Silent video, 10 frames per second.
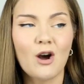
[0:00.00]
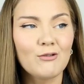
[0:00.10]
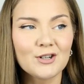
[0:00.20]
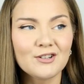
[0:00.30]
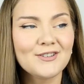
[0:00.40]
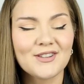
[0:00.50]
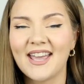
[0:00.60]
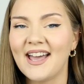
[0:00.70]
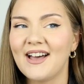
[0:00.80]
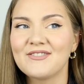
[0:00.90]
Overall, they
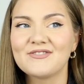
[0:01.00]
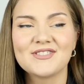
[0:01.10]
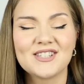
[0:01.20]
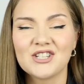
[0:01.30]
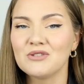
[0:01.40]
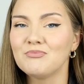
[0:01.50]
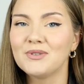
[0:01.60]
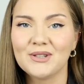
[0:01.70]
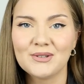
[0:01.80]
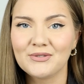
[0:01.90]
have such a
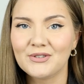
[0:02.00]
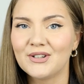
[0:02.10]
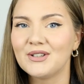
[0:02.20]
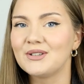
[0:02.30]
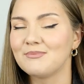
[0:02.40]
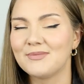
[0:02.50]
beautiful,